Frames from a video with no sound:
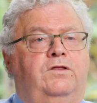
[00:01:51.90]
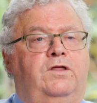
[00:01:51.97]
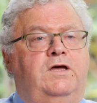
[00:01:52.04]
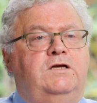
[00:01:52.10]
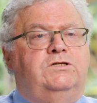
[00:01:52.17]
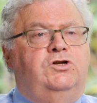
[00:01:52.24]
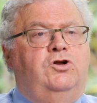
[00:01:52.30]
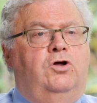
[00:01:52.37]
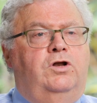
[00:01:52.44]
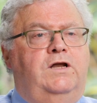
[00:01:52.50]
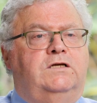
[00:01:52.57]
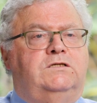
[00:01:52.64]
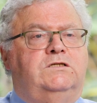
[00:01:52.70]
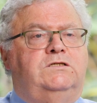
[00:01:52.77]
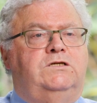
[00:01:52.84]
These are not
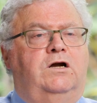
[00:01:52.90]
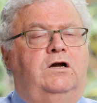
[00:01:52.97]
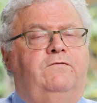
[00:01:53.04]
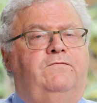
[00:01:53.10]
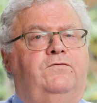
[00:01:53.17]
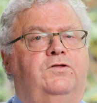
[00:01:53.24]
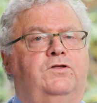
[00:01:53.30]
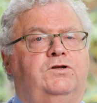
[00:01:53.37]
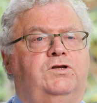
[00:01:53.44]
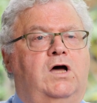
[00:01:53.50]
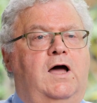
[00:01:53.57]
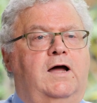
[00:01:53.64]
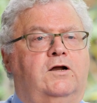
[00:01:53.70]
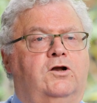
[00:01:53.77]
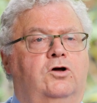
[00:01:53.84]
necessary for the
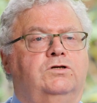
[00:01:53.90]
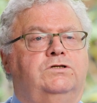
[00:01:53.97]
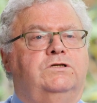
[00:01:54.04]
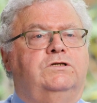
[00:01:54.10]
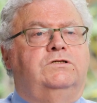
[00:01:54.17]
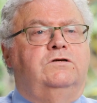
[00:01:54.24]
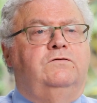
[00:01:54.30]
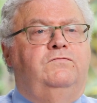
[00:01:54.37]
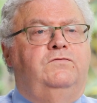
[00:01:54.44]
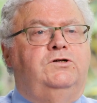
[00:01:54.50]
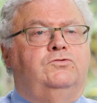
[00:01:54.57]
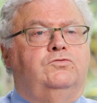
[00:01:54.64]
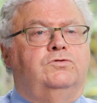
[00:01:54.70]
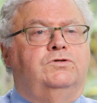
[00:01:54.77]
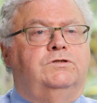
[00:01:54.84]
diagnosis of
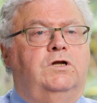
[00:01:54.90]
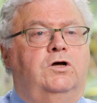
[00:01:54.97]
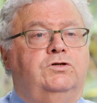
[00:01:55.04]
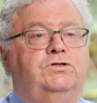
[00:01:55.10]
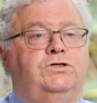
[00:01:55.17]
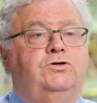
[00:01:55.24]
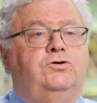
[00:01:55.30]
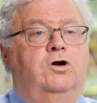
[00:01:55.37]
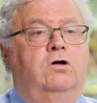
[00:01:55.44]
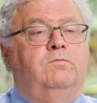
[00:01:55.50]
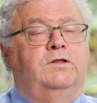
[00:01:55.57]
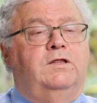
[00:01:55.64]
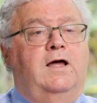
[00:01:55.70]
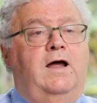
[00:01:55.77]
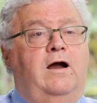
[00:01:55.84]
visual snow
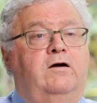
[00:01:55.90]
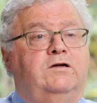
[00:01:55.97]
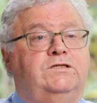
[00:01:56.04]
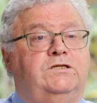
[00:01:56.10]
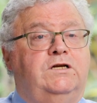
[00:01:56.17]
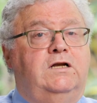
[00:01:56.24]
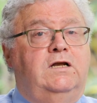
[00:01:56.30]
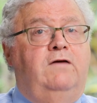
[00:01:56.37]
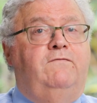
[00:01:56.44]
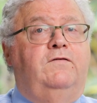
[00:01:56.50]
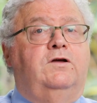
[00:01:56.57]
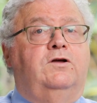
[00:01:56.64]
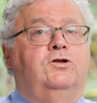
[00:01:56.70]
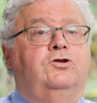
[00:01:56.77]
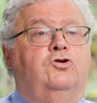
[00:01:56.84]
syndrome, but they are a
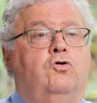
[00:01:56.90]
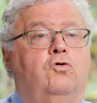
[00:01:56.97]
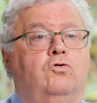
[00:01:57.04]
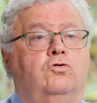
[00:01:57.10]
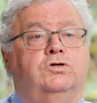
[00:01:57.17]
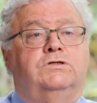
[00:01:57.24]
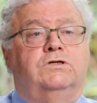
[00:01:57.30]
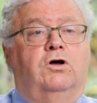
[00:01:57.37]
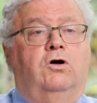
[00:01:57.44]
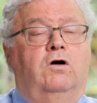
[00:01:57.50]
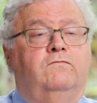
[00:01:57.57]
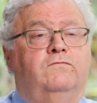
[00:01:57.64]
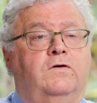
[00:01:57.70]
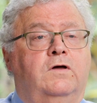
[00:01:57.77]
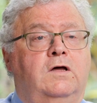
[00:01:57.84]
significant cause
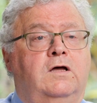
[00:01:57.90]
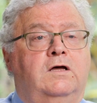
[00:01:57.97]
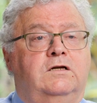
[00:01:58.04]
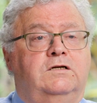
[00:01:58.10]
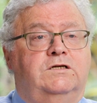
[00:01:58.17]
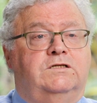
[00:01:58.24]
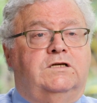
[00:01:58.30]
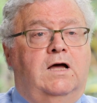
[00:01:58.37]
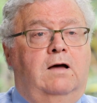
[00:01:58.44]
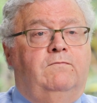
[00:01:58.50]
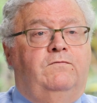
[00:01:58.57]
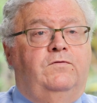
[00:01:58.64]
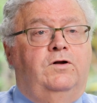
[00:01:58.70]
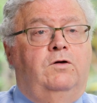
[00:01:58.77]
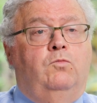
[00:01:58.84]
of
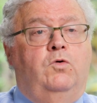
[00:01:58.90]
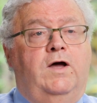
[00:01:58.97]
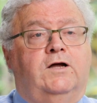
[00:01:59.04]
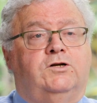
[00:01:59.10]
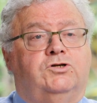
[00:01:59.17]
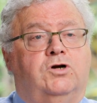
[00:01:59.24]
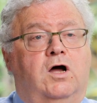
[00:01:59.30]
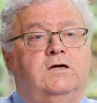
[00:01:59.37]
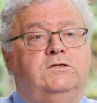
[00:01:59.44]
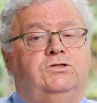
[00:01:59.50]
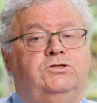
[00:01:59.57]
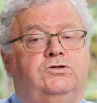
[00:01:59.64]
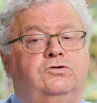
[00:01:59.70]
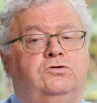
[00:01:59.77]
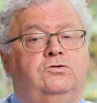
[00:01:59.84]
discomfort. And we are trying
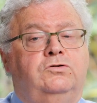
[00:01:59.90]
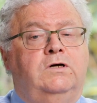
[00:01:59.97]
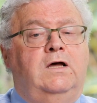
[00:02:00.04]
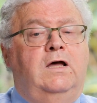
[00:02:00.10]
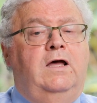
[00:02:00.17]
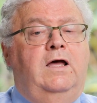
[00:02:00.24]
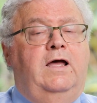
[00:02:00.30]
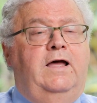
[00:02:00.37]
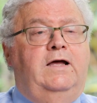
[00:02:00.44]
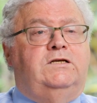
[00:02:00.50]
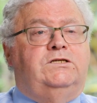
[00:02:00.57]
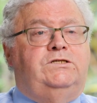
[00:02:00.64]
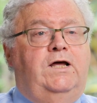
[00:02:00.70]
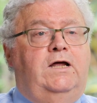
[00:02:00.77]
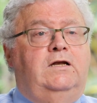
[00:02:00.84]
to
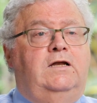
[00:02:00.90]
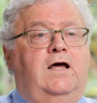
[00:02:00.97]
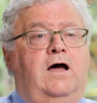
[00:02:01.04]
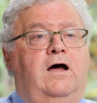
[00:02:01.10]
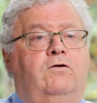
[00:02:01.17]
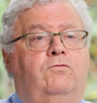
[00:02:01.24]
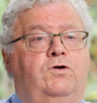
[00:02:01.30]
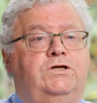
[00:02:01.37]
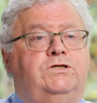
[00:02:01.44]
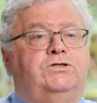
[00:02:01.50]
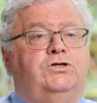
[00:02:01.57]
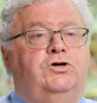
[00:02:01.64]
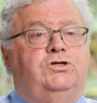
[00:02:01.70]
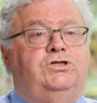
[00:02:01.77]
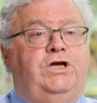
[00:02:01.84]
extend our
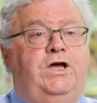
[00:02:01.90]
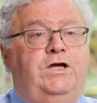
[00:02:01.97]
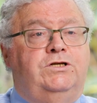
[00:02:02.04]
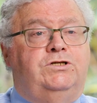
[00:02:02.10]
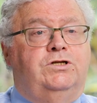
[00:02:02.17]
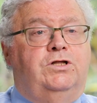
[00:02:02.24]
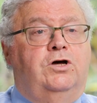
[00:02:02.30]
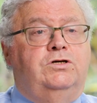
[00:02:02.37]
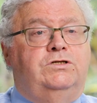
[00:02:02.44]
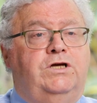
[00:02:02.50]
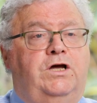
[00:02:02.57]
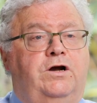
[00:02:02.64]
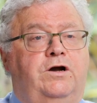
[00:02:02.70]
research into those